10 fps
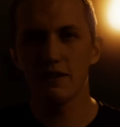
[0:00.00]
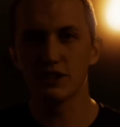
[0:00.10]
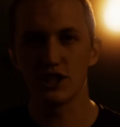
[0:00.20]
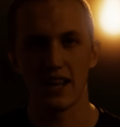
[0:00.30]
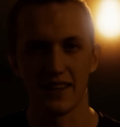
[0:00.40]
of a
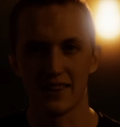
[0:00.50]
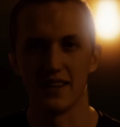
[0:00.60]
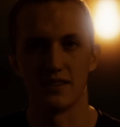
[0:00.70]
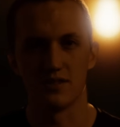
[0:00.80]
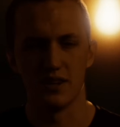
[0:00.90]
shot like
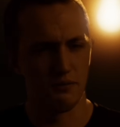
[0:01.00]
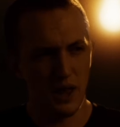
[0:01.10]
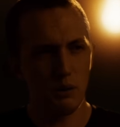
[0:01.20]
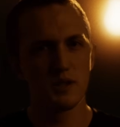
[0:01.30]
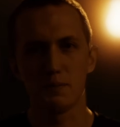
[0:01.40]
this. If
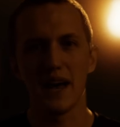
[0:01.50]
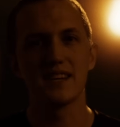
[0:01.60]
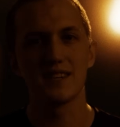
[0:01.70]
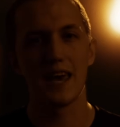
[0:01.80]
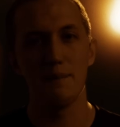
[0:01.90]
light was
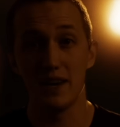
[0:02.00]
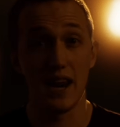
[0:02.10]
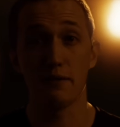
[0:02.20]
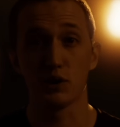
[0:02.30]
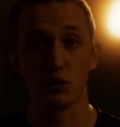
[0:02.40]
blasting at me in
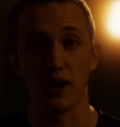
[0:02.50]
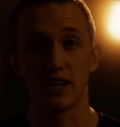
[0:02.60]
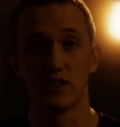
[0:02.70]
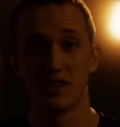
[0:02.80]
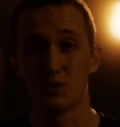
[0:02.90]
every
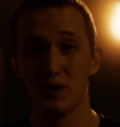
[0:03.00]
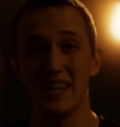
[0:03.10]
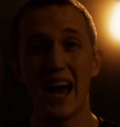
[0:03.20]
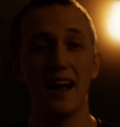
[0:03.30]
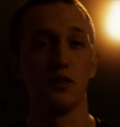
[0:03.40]
direction, this would
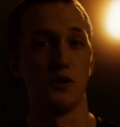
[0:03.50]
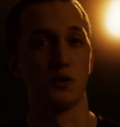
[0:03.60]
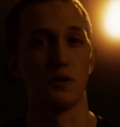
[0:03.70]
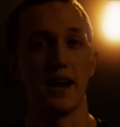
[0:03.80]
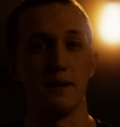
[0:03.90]
not
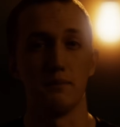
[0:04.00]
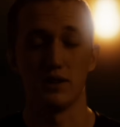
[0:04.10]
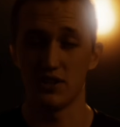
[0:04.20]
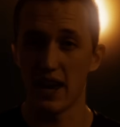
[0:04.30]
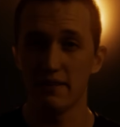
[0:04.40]
look right, but
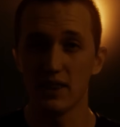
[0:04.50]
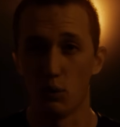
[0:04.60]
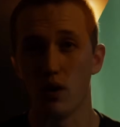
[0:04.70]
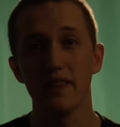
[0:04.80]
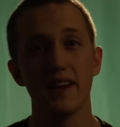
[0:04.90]
just having the
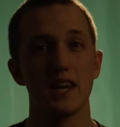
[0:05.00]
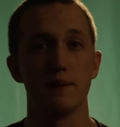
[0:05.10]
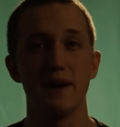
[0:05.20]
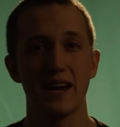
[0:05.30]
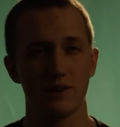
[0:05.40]
one light in the
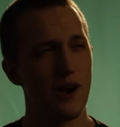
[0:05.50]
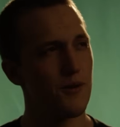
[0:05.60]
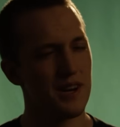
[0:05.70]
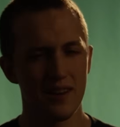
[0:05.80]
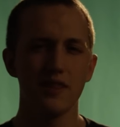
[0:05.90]

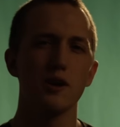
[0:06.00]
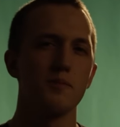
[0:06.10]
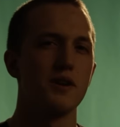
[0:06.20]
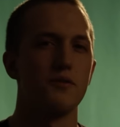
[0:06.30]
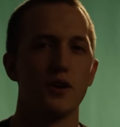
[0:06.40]
background and a little
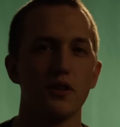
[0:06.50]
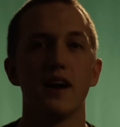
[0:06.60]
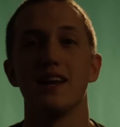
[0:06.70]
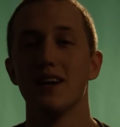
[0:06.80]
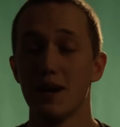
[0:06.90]
bit of fill
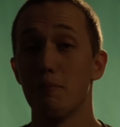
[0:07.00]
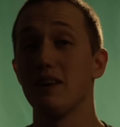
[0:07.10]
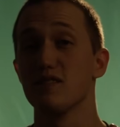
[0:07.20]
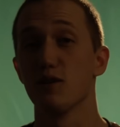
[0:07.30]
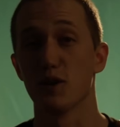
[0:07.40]
light
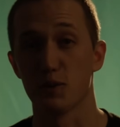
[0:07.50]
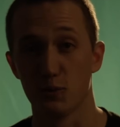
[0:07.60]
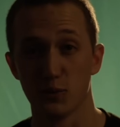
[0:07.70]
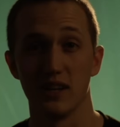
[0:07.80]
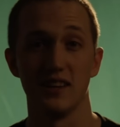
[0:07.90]
makes it look
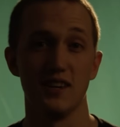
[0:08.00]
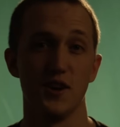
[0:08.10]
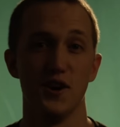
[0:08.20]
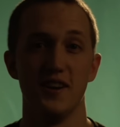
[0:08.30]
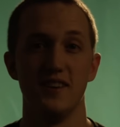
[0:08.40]
really good.